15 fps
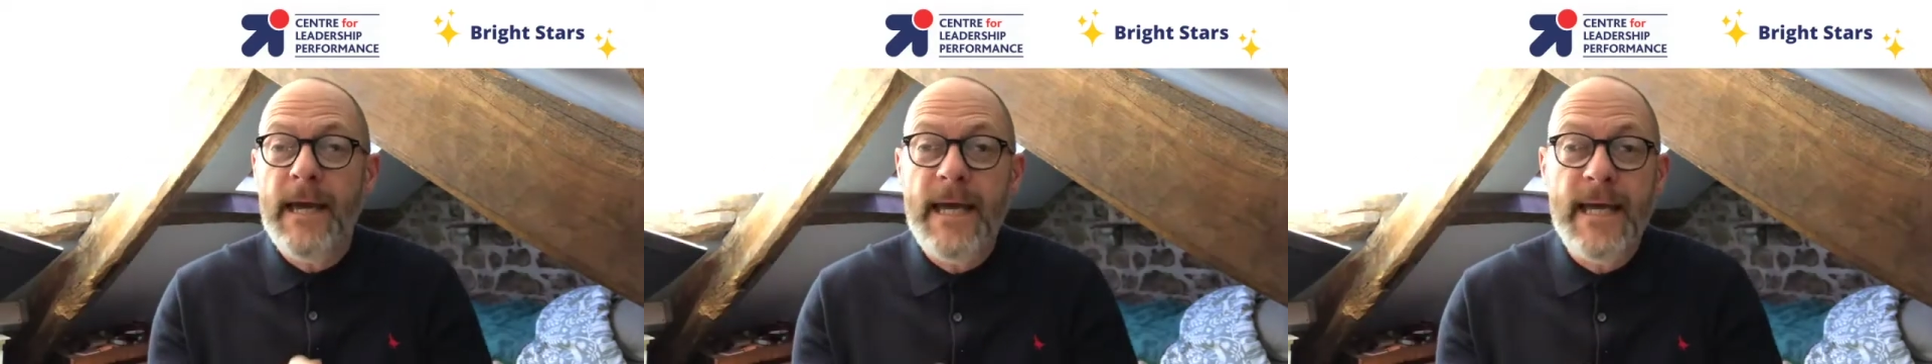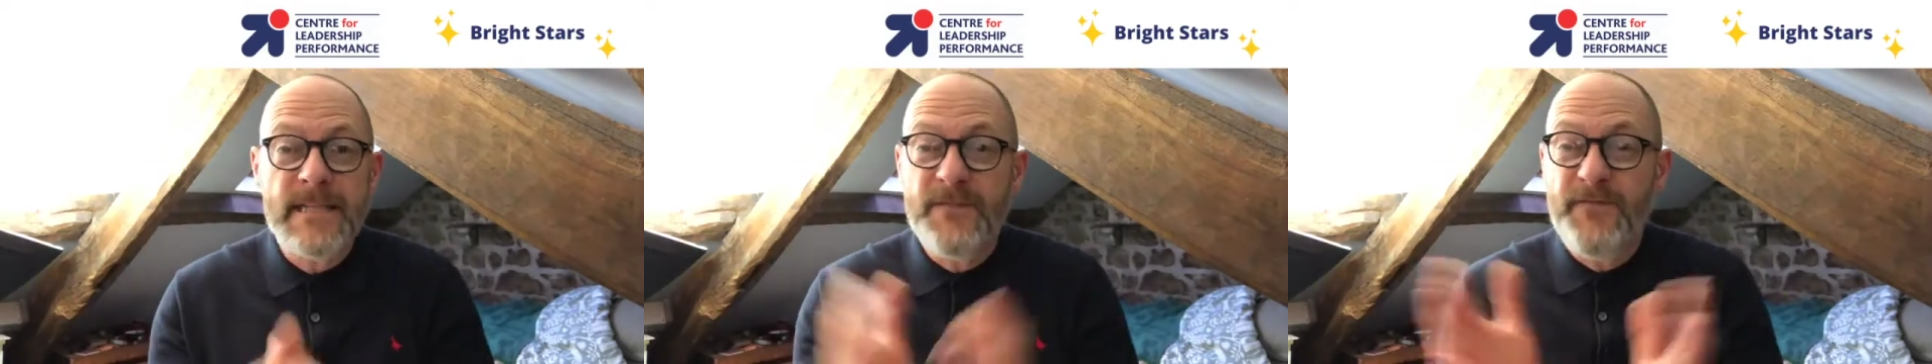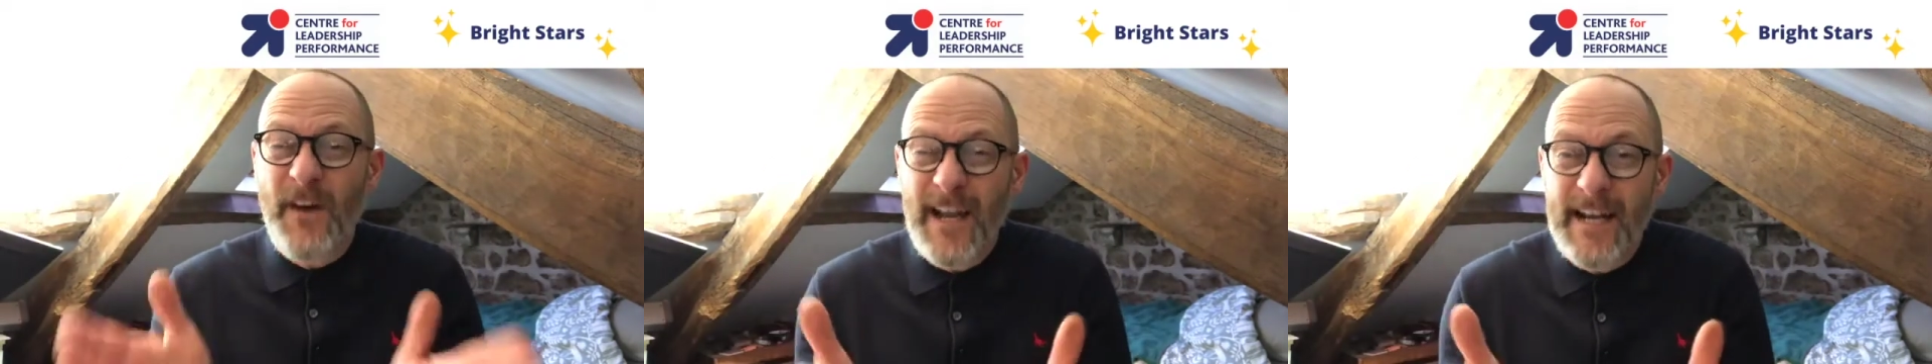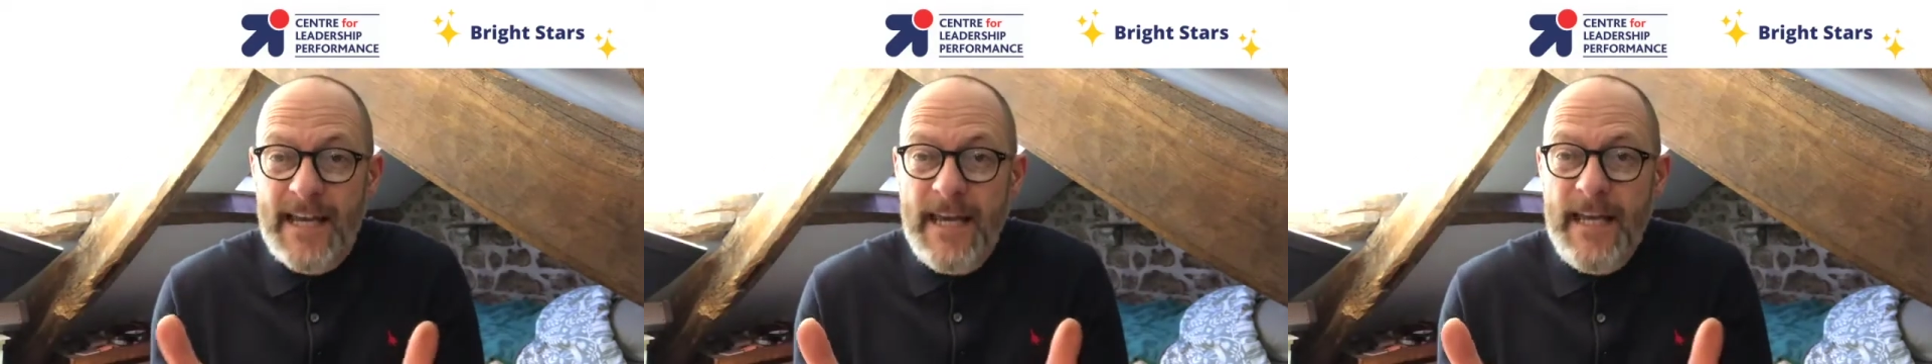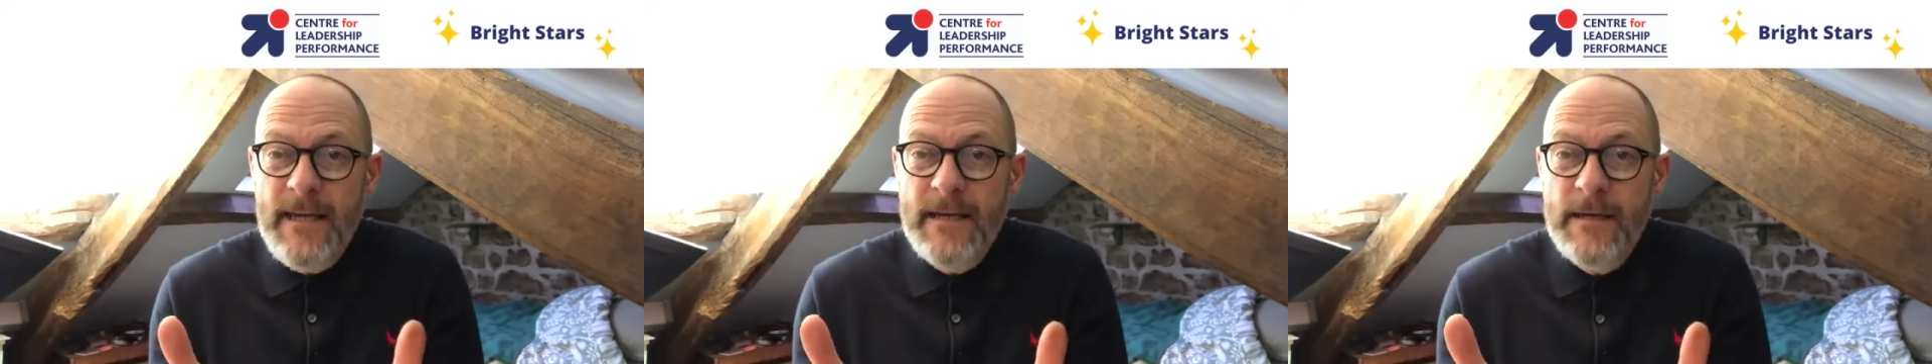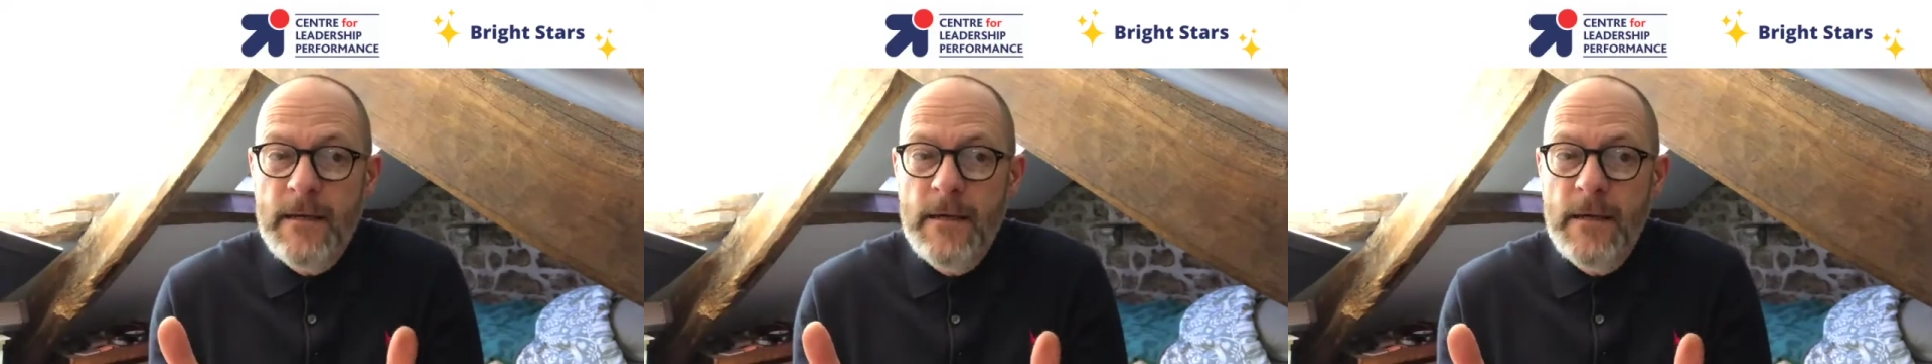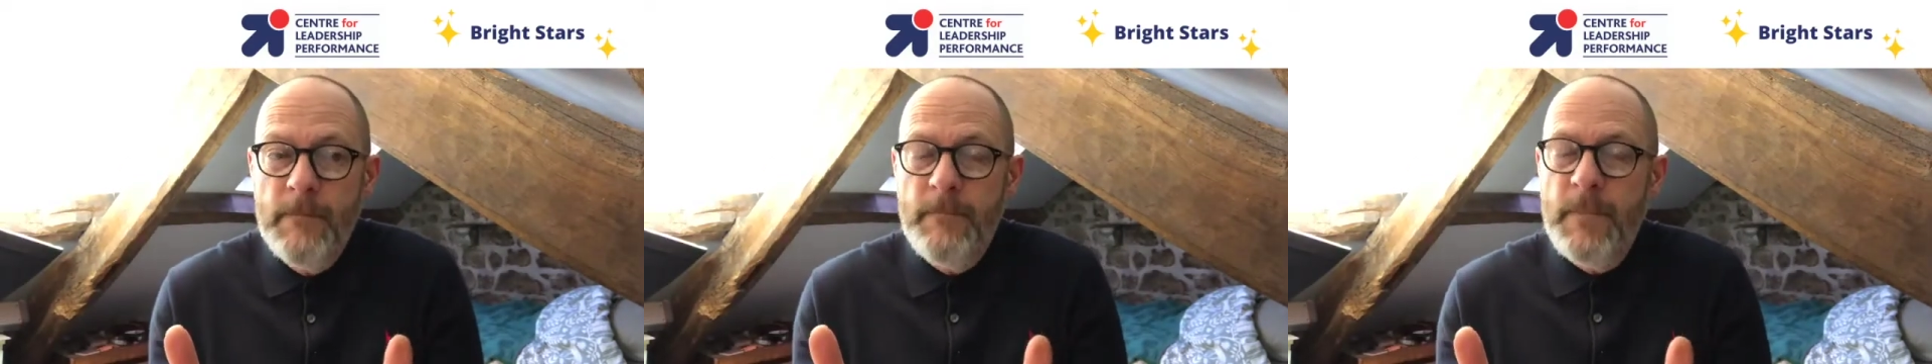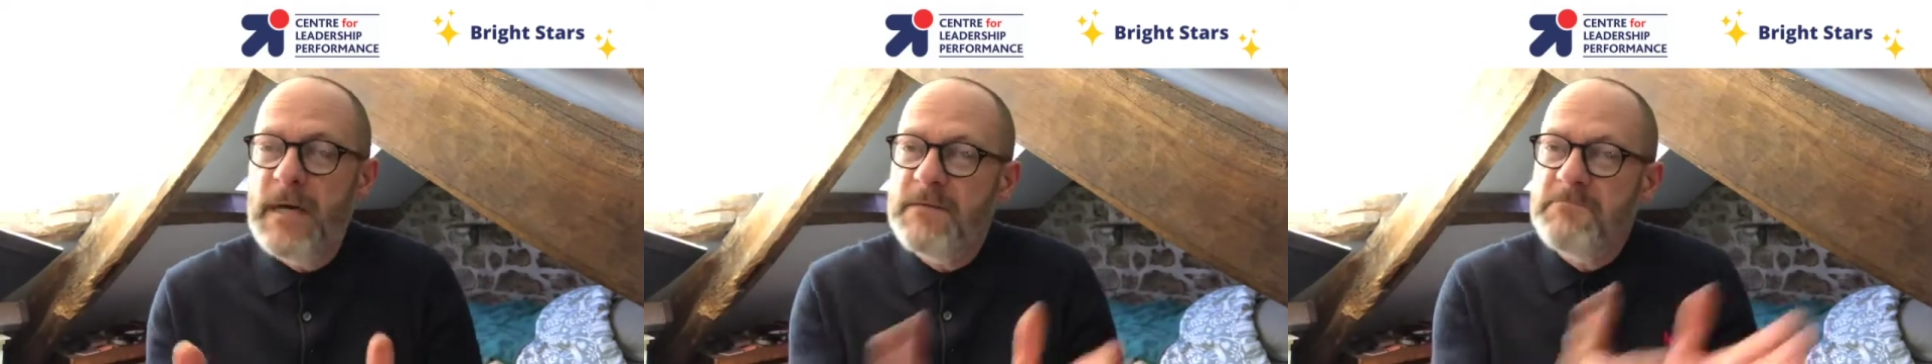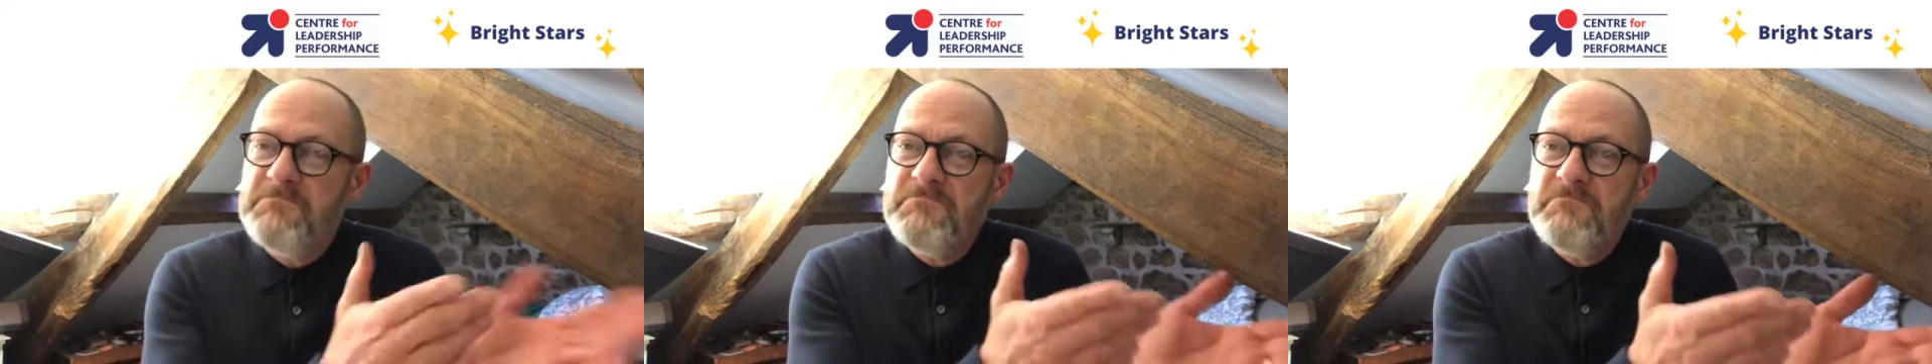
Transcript: It's funny, but